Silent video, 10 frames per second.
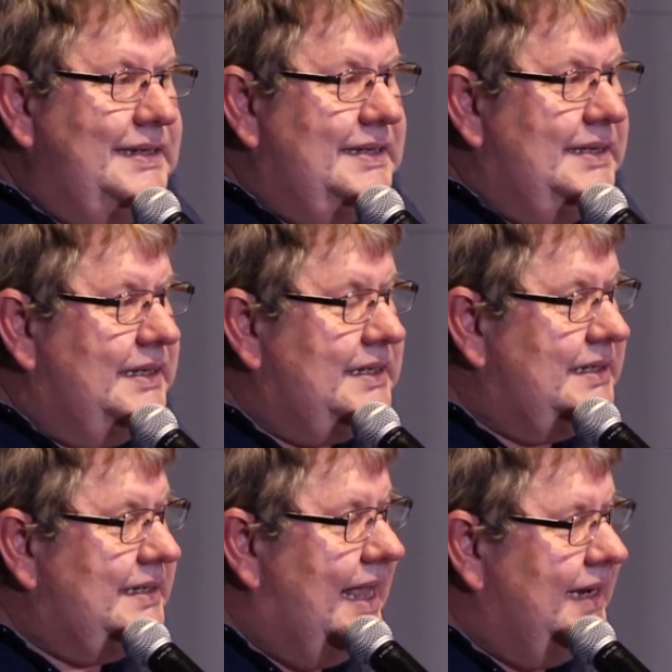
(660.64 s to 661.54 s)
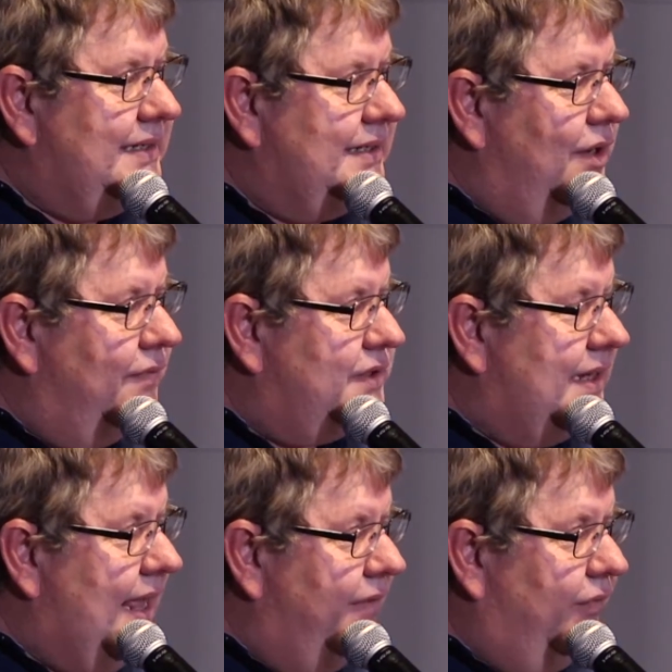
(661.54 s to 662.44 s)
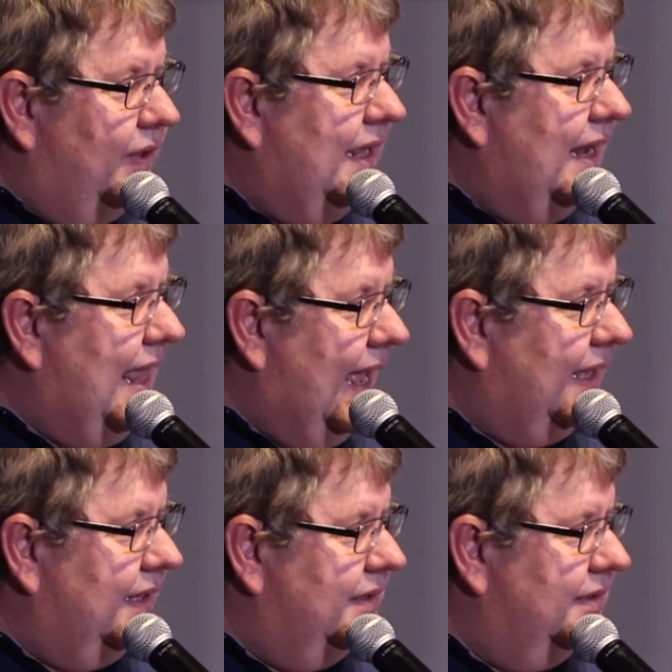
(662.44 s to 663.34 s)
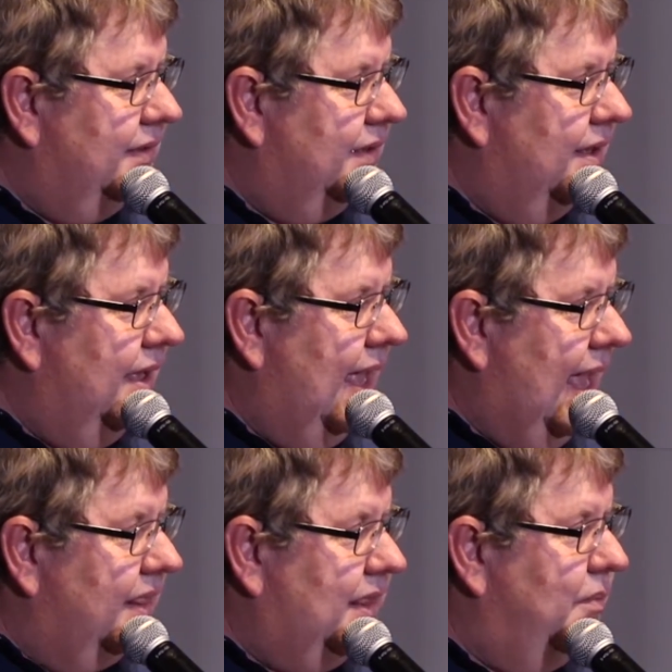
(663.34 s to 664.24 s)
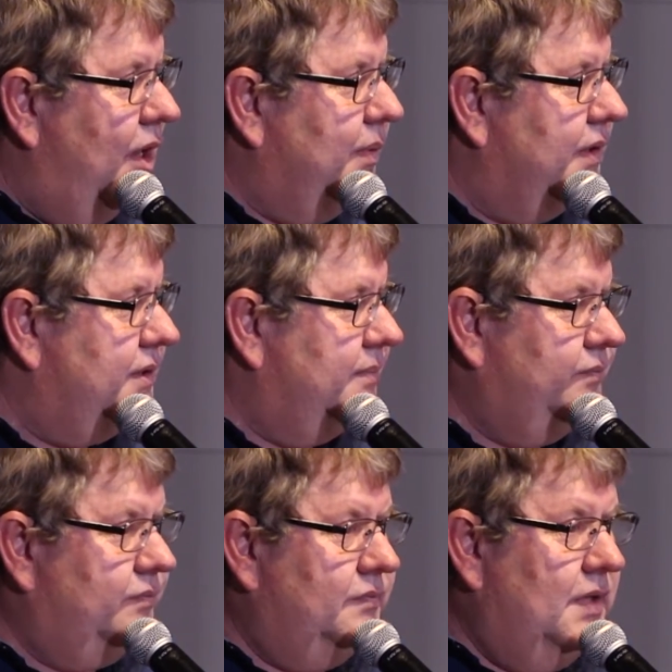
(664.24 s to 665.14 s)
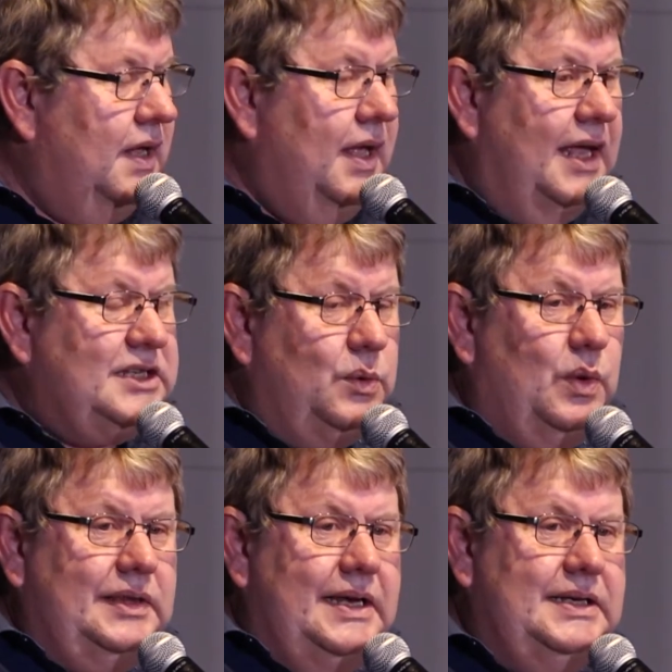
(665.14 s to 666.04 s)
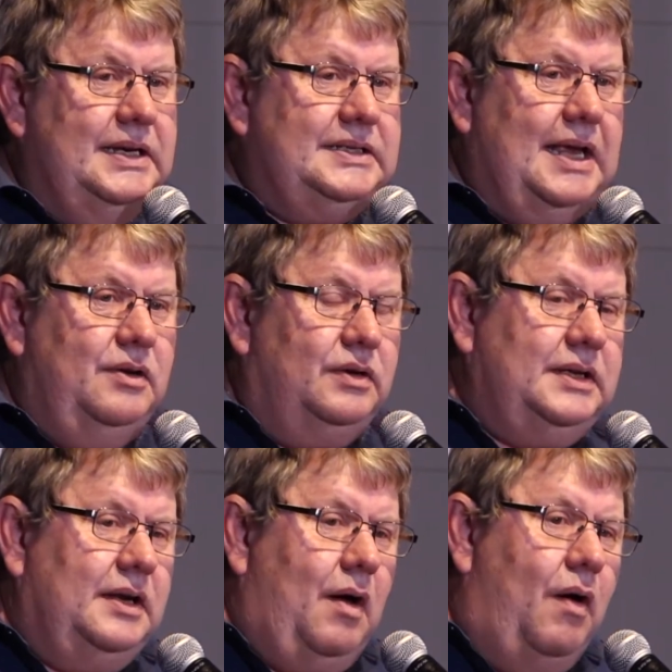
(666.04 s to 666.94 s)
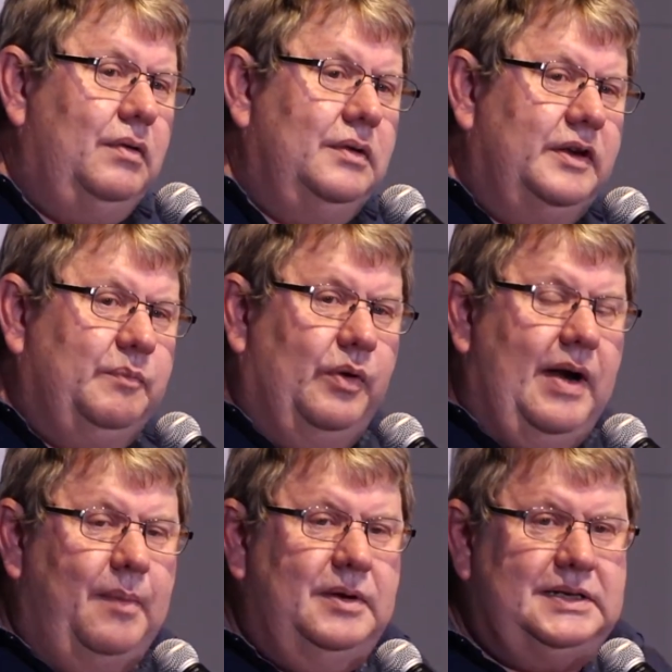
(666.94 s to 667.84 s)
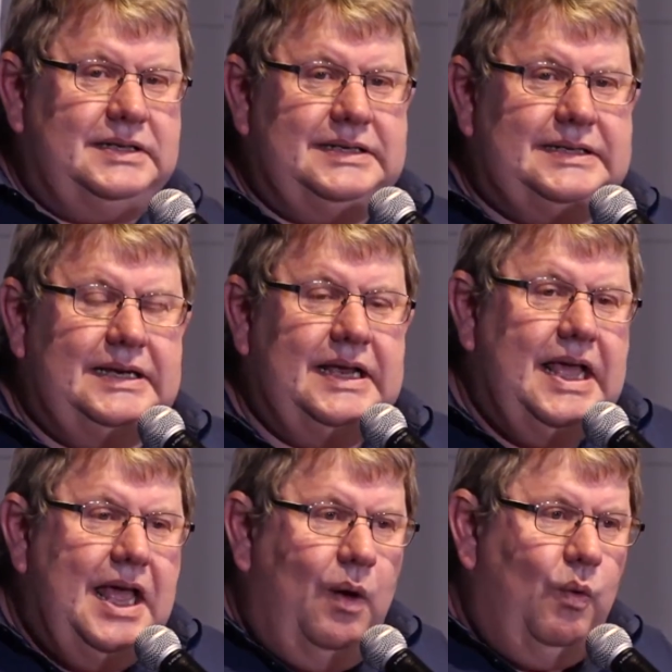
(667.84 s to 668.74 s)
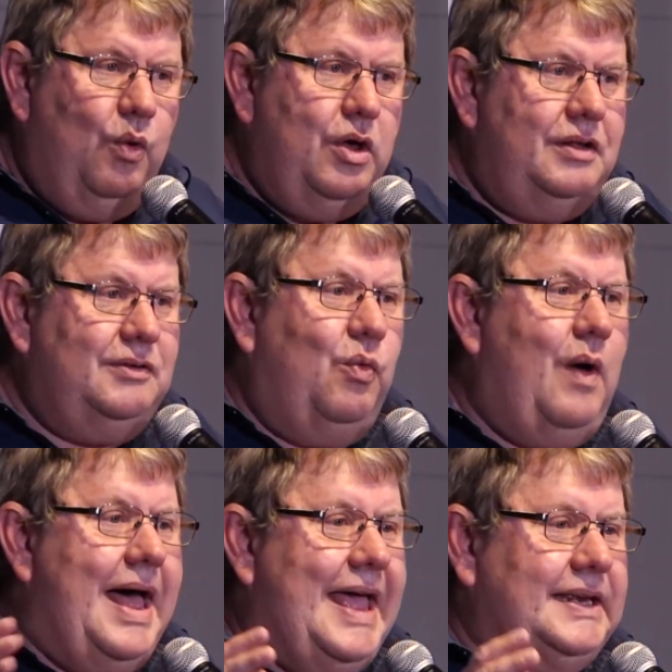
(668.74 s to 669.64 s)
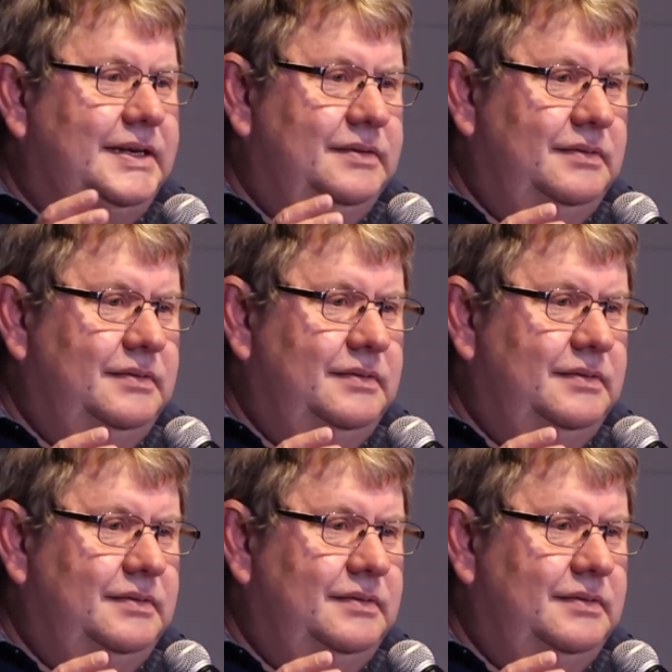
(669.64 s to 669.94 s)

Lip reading: is the state of South Africa like at the moment. And so what they did is they looked at a whole lot of parameters and said, worldwide,